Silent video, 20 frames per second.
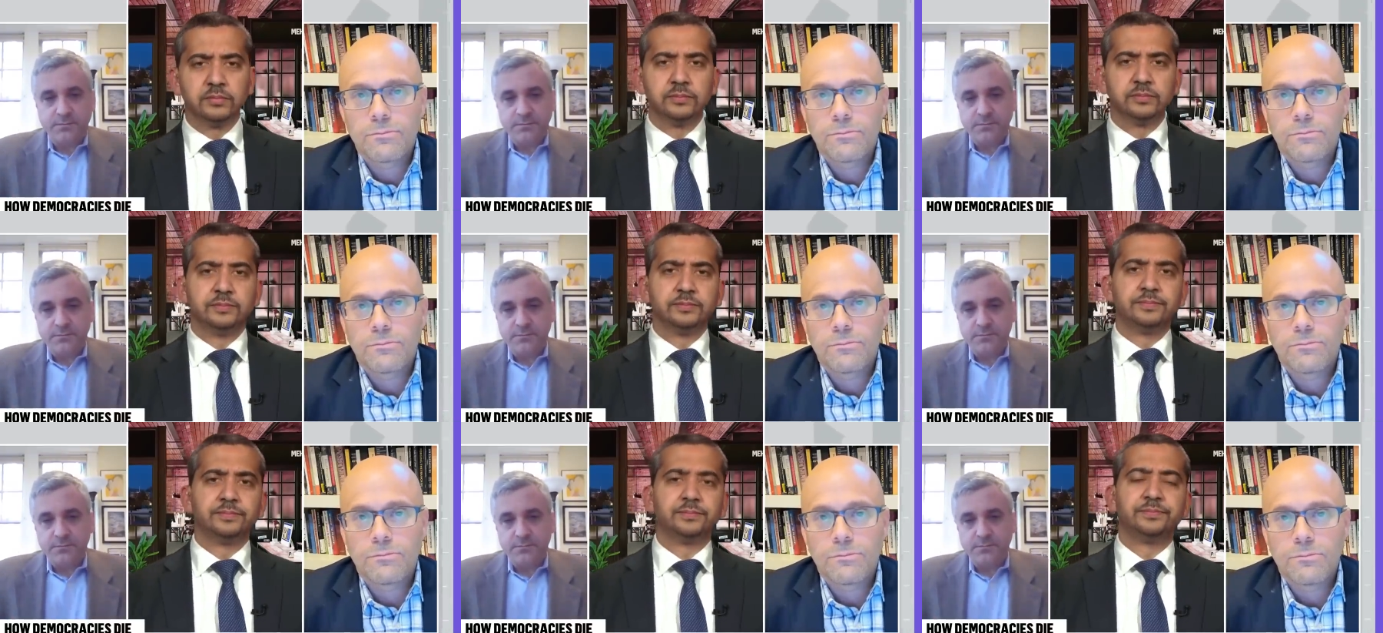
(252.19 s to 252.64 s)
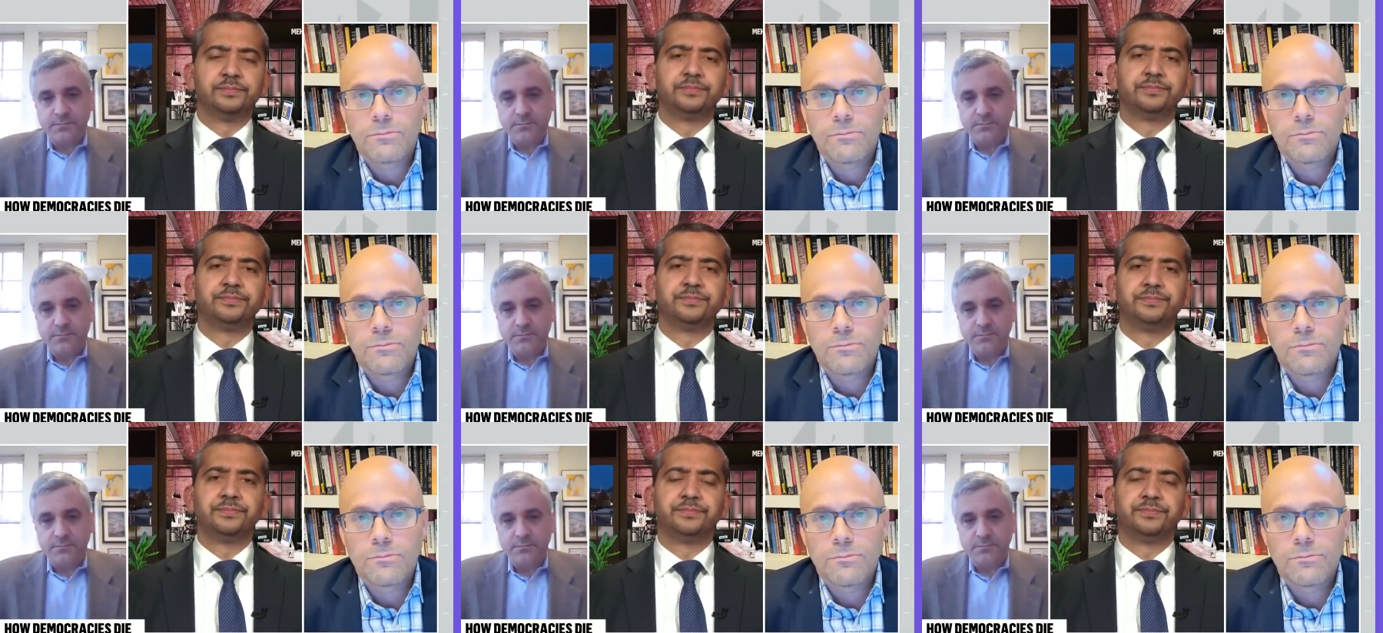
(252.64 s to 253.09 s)

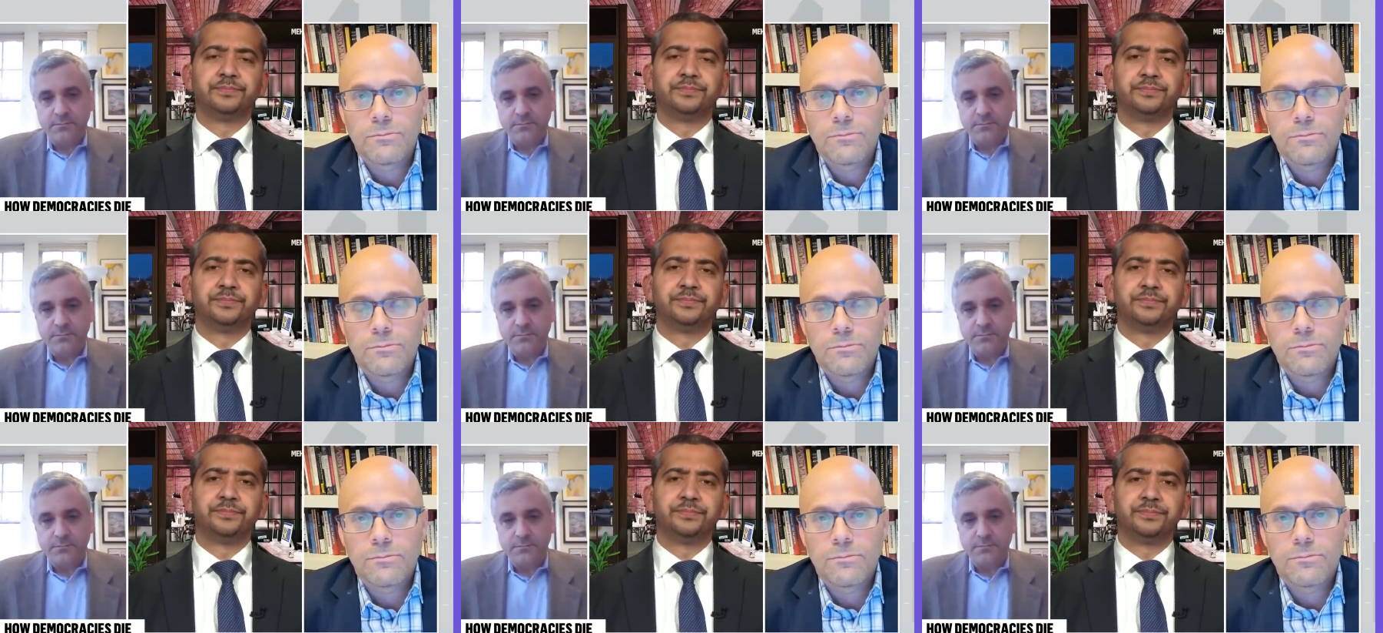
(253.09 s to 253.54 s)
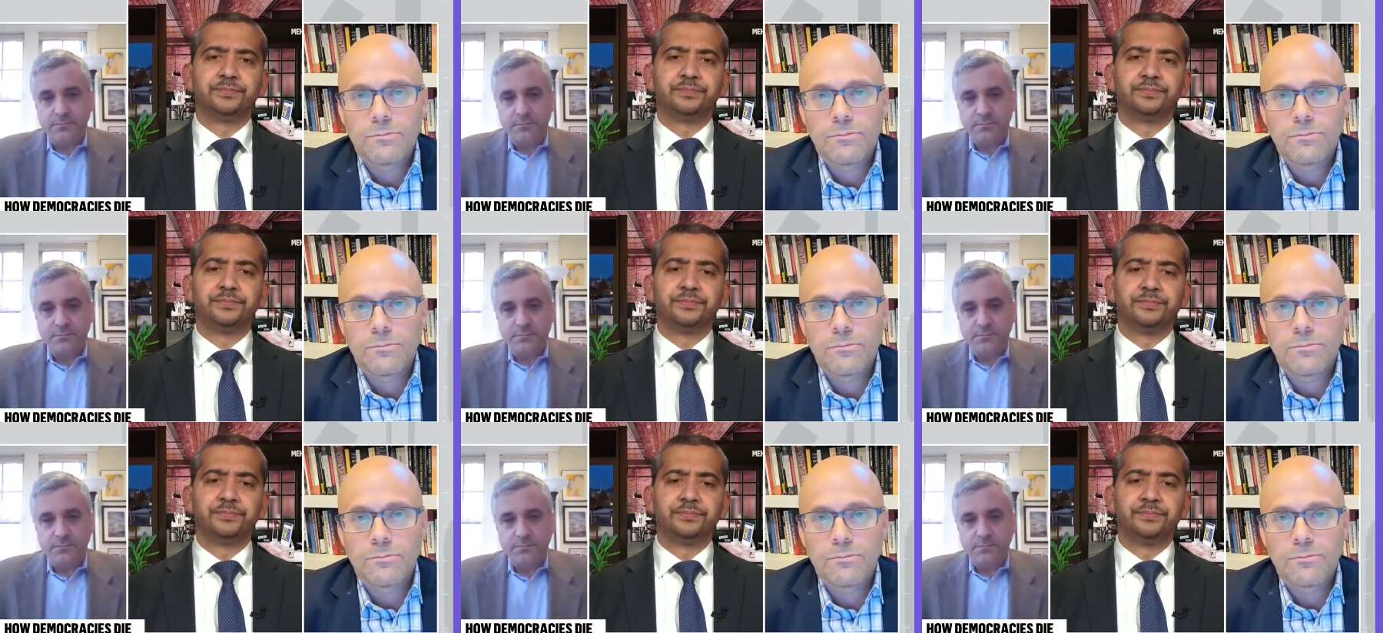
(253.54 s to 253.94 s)
Nobody speaks.